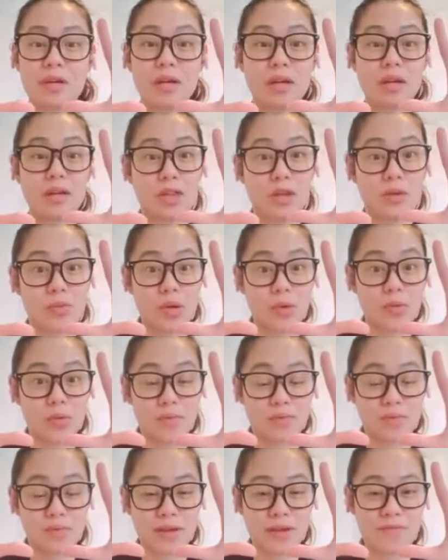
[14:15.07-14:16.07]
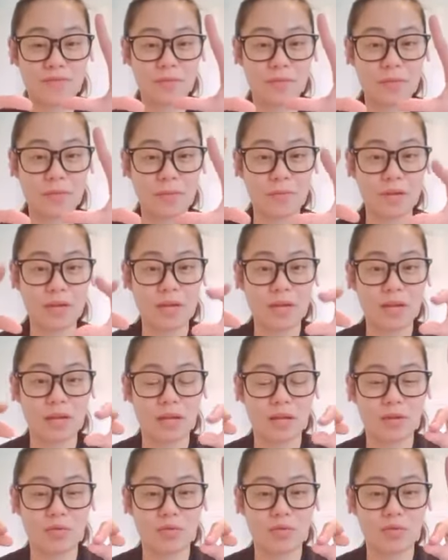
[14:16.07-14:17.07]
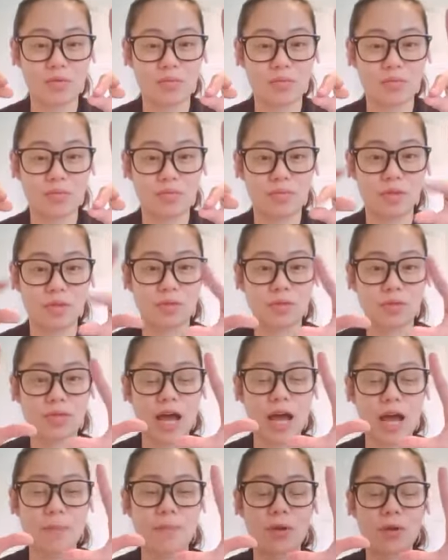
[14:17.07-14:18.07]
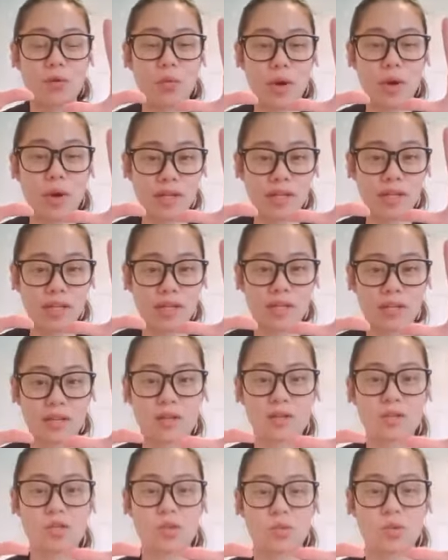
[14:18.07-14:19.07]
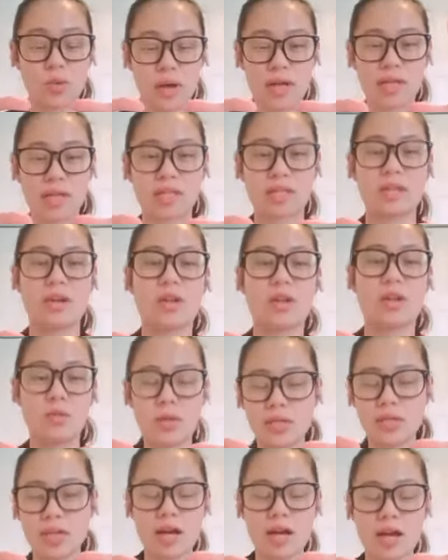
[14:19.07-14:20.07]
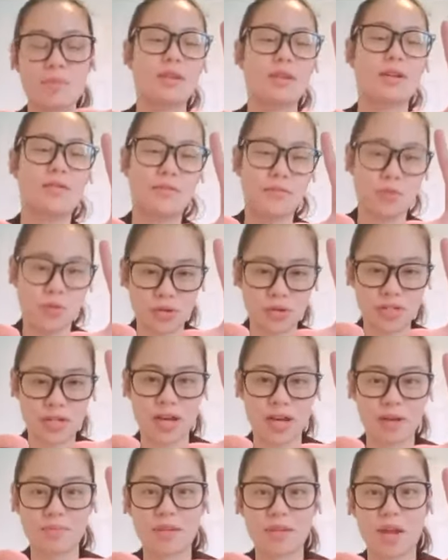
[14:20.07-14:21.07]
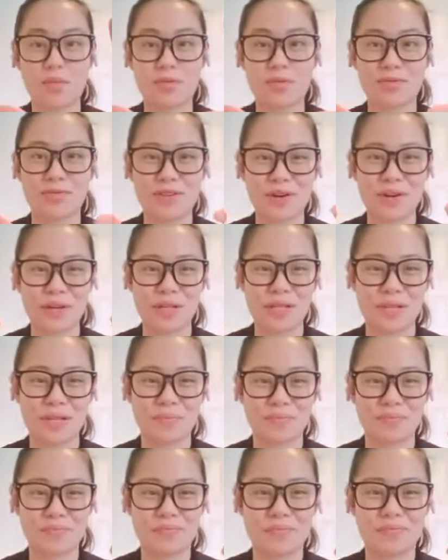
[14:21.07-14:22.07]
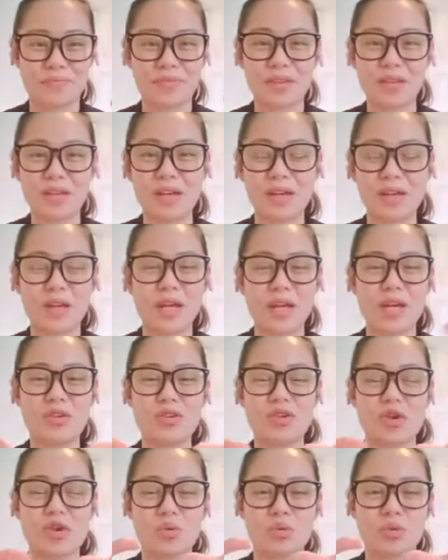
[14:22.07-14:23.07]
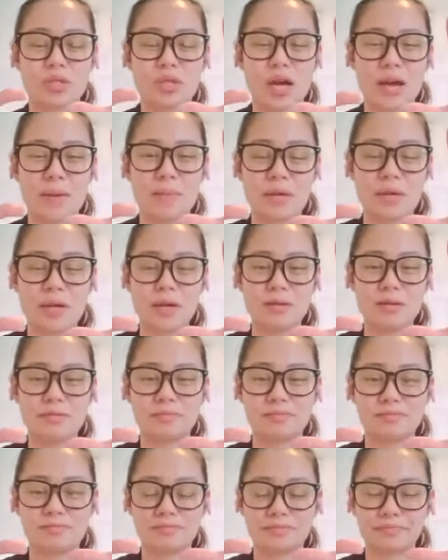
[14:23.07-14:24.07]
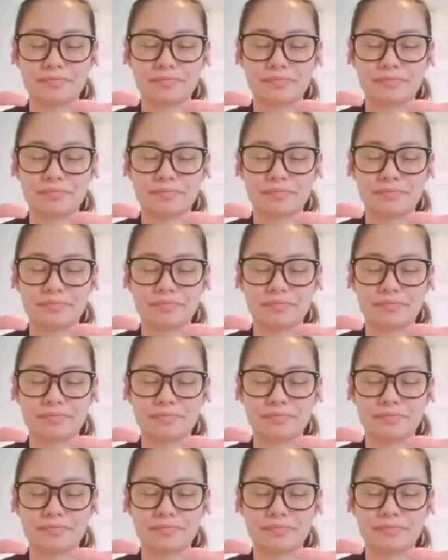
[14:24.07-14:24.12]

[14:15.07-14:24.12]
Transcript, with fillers: And then we repeat from the beginning. So tapping once, twice, three times, four times, and reverse in your own time here.